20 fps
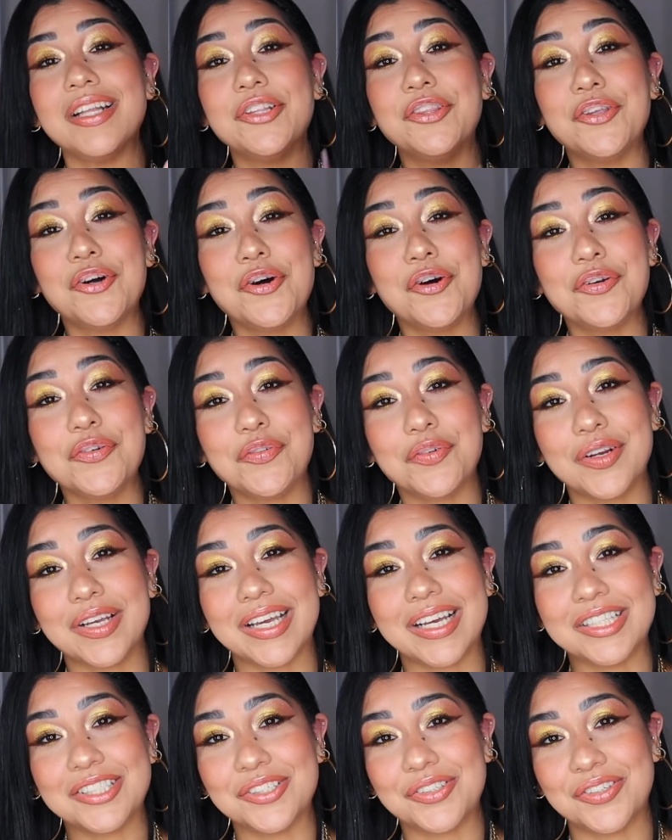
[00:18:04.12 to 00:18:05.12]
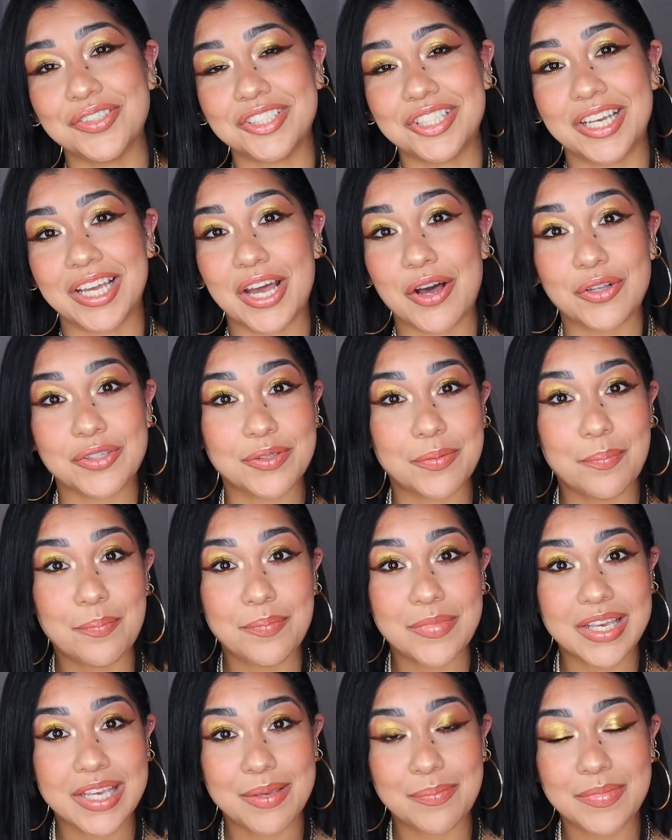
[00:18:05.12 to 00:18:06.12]
Don't forget to go check out
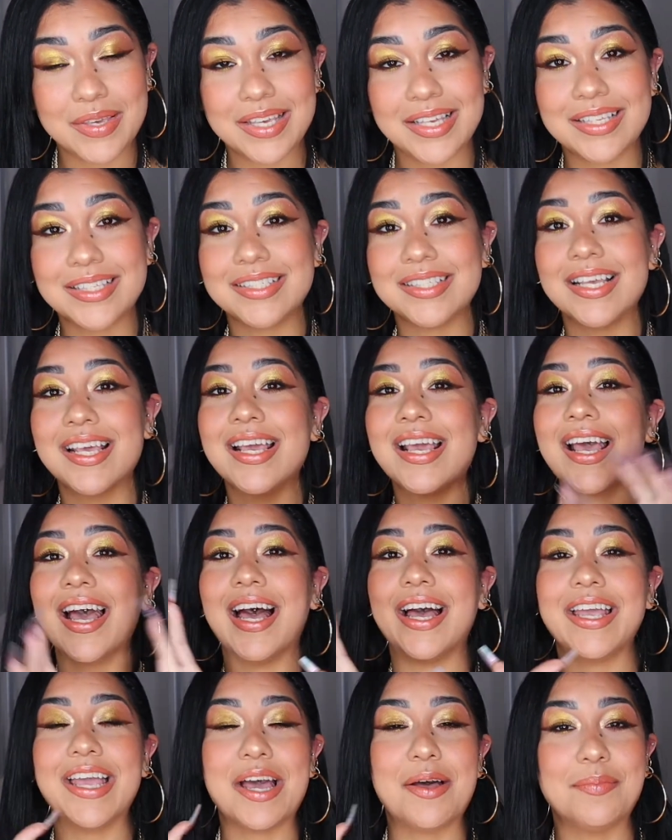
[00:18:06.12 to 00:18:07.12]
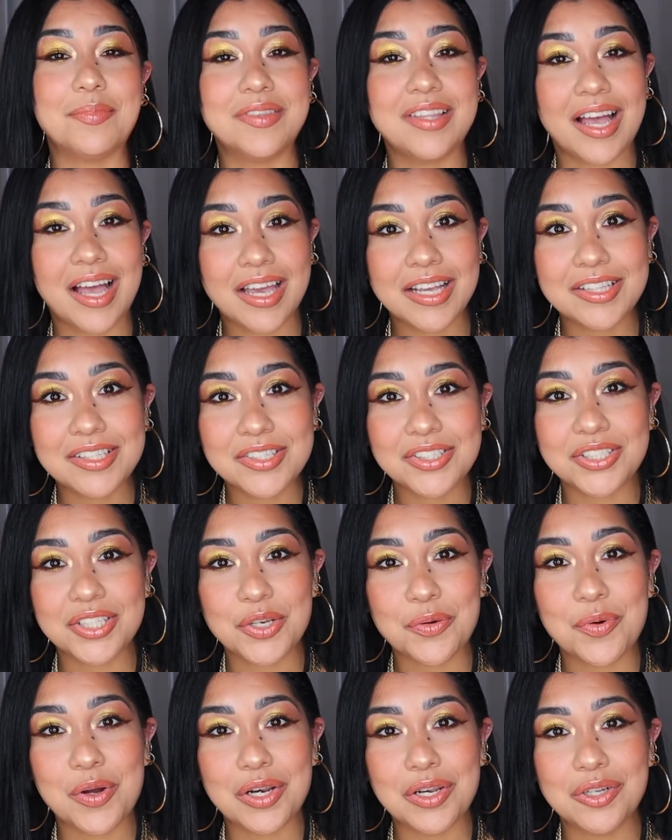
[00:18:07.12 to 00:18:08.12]
Mimi's. I am dying to
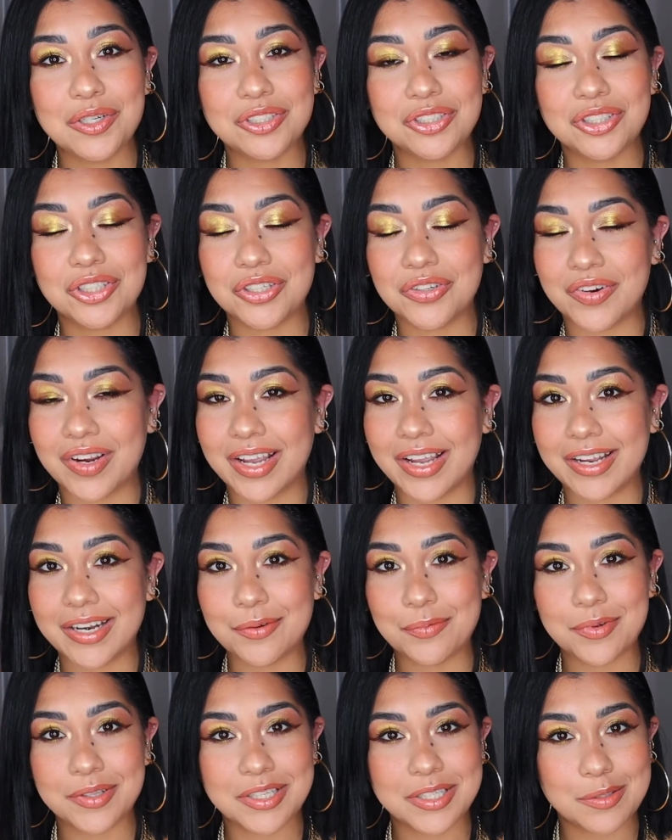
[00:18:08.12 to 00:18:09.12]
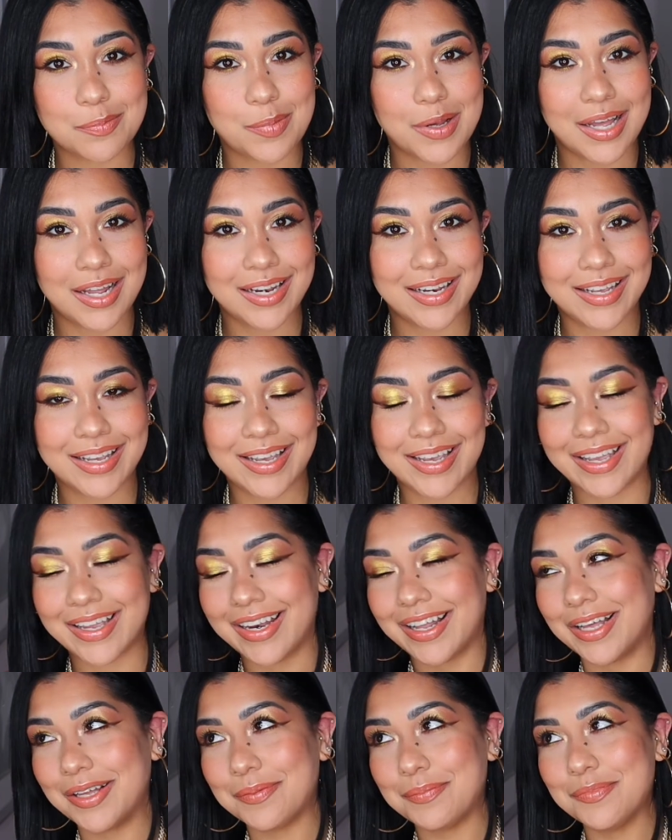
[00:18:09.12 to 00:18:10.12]
see what look she created with this palette,
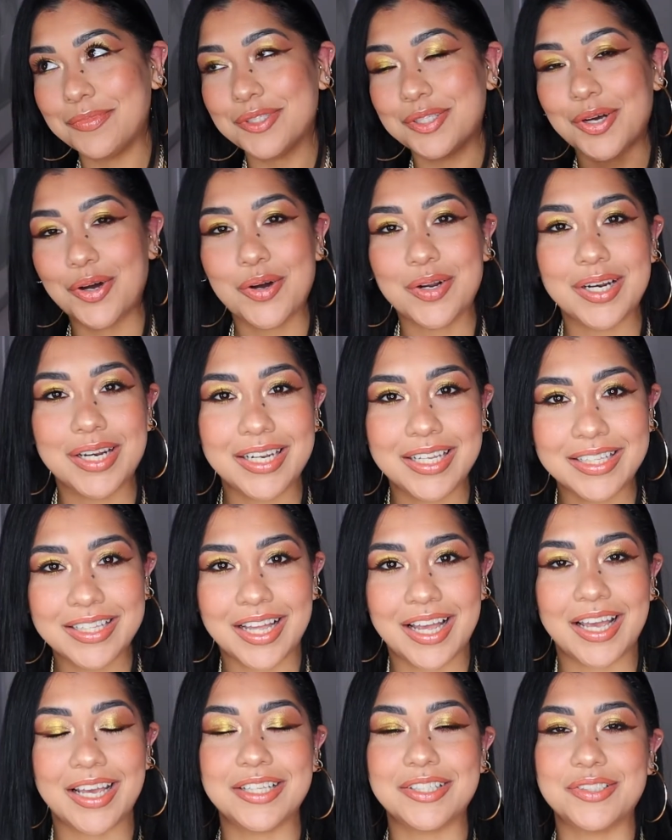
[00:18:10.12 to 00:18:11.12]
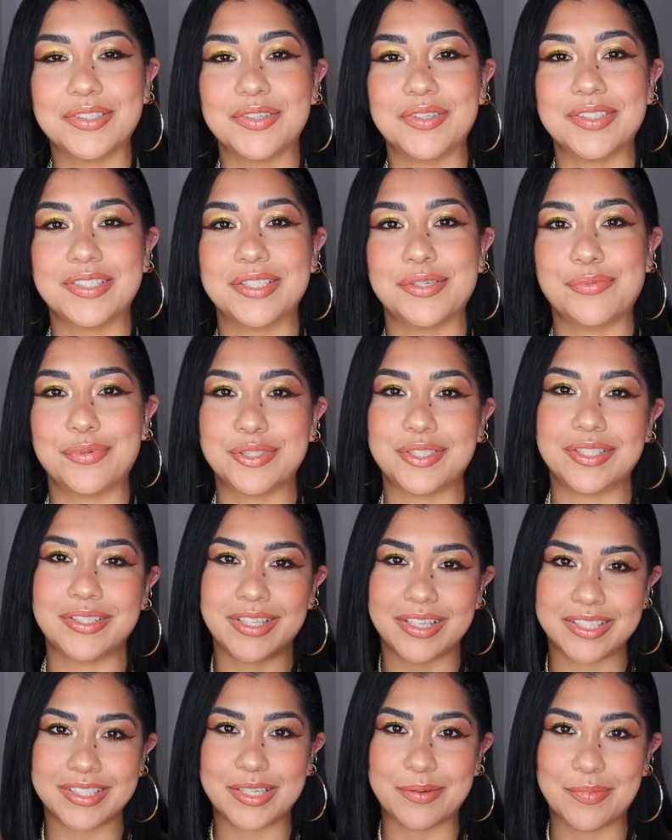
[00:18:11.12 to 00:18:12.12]
and I'm totally dying to go see what she
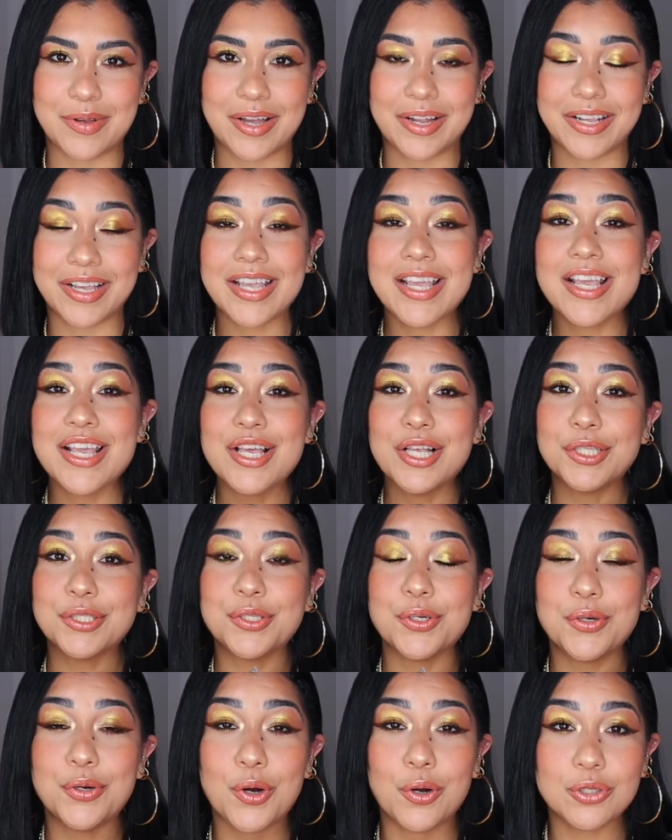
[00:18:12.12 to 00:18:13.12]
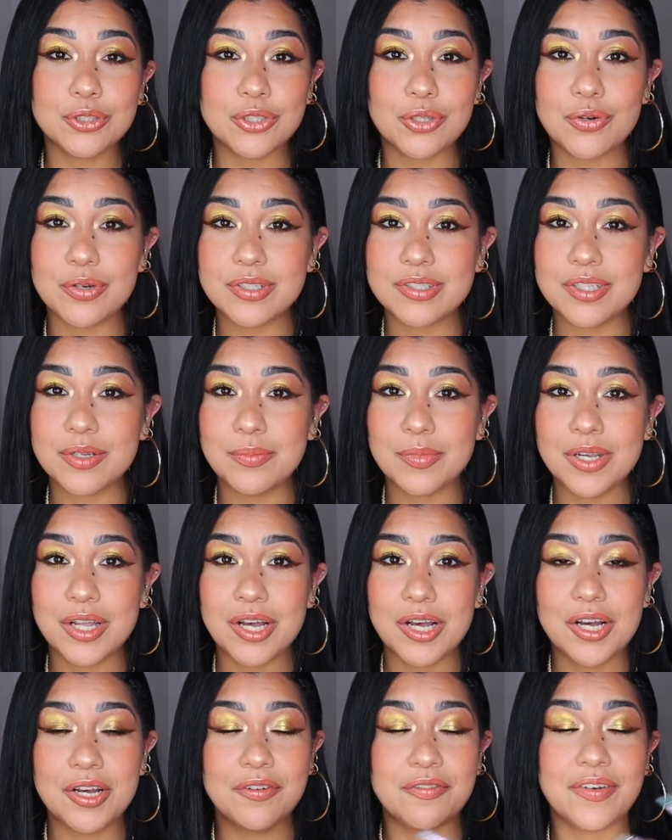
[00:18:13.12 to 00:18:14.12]
thinks about it. So go show her some
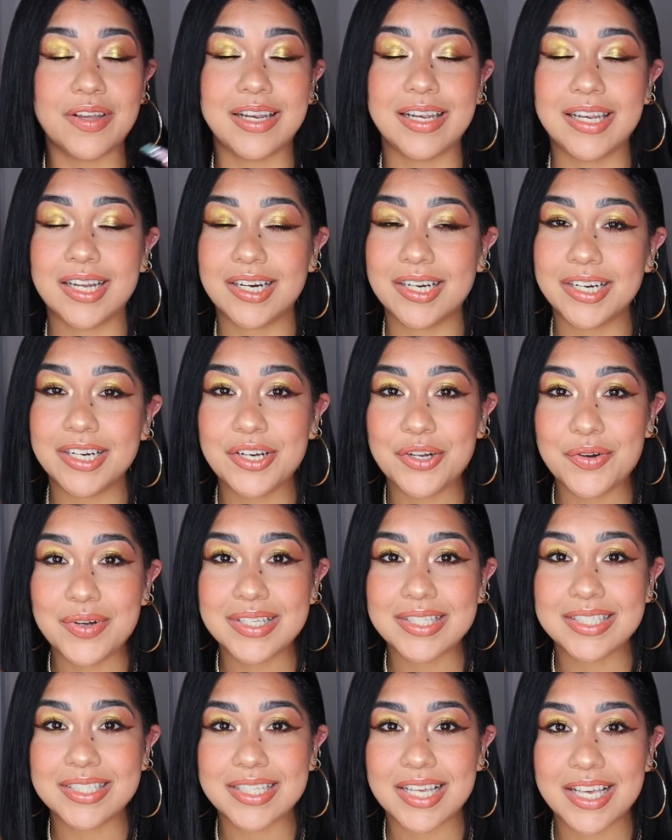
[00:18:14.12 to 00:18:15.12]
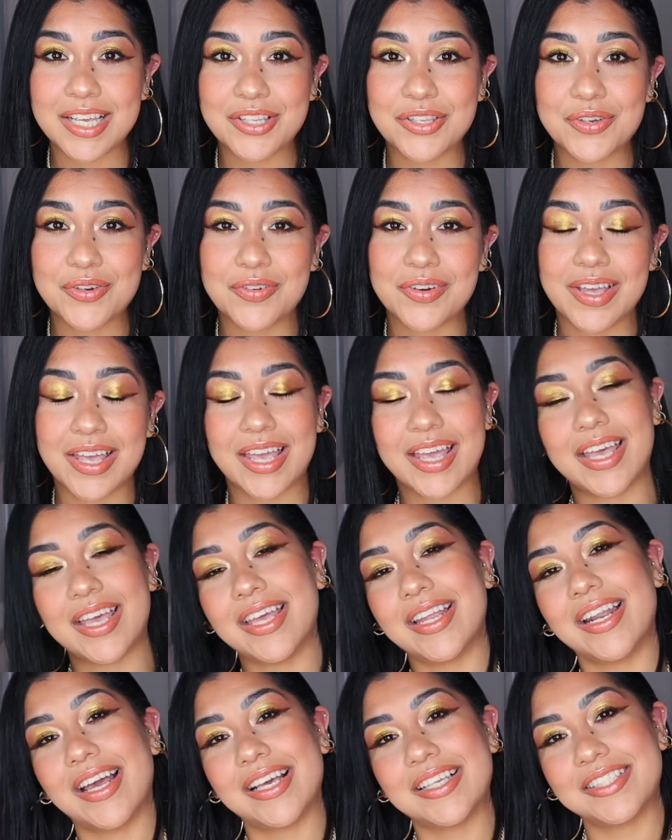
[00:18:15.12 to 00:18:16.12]
love and let her know I sent you,
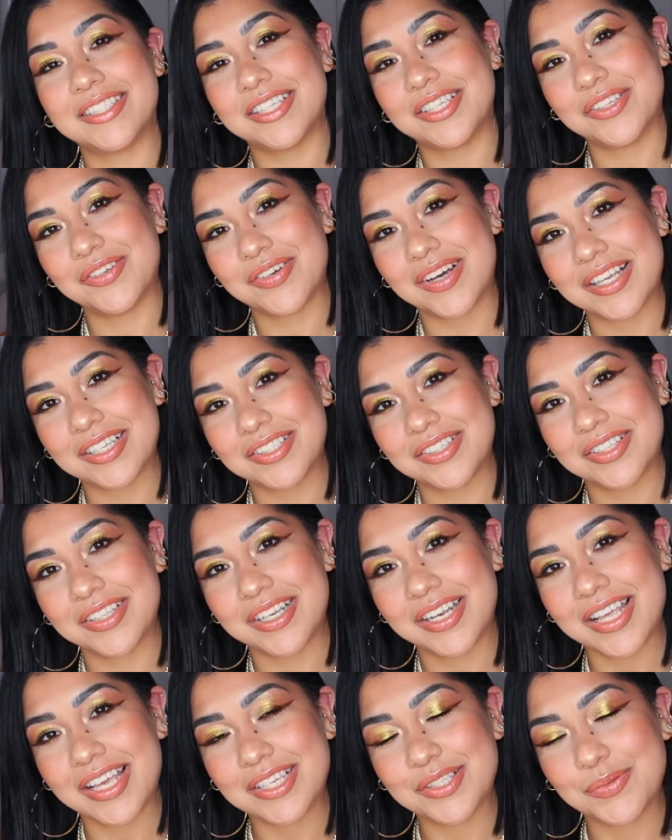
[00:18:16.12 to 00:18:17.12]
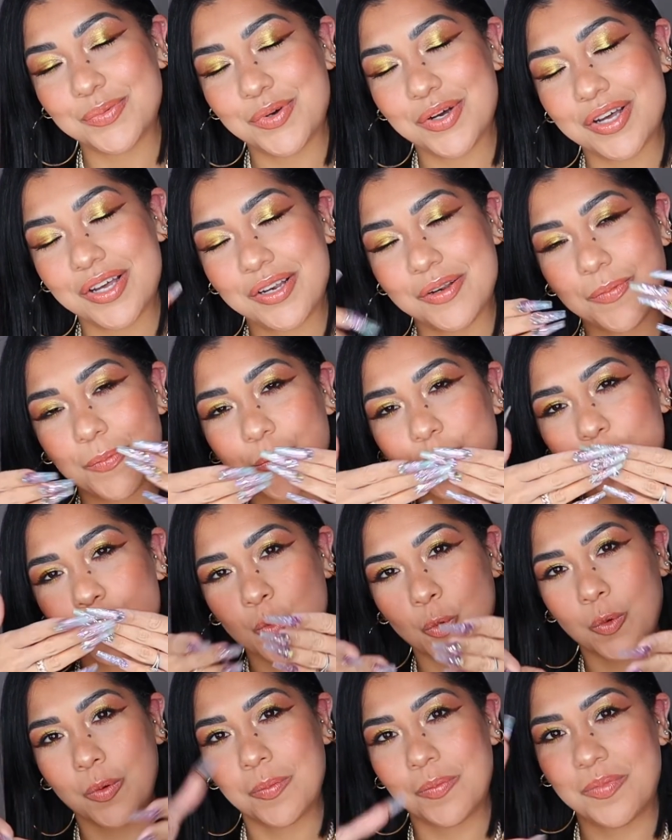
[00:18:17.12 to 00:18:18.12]
and I see you guys in the next one.
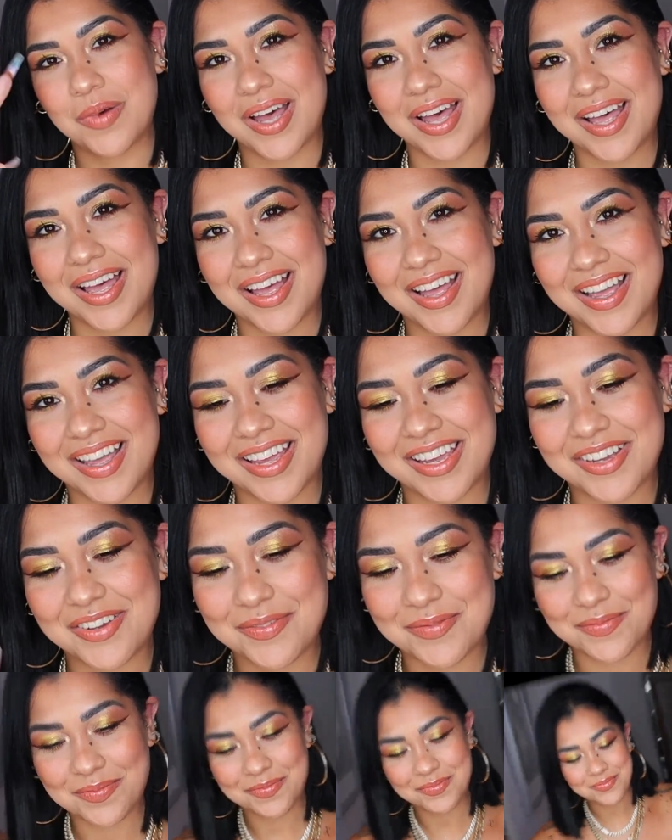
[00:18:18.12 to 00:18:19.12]
Bye.